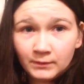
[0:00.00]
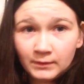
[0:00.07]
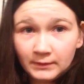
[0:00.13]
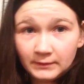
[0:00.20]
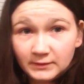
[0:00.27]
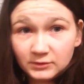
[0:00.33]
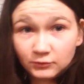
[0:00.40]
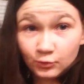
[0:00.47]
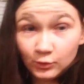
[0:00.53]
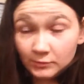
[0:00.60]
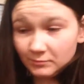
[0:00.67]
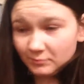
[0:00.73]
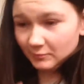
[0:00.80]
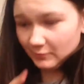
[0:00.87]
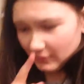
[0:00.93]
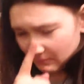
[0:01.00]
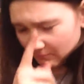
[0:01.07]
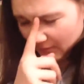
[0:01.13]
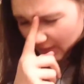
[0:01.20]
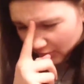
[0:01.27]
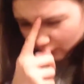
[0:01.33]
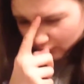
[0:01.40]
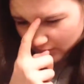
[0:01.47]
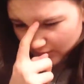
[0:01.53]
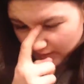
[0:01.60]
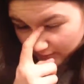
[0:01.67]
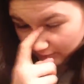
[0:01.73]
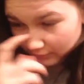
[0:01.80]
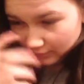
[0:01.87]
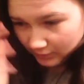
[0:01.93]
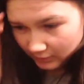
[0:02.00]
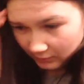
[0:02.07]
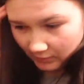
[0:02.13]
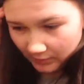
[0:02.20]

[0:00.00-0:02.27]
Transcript: and it's 20% battery now, so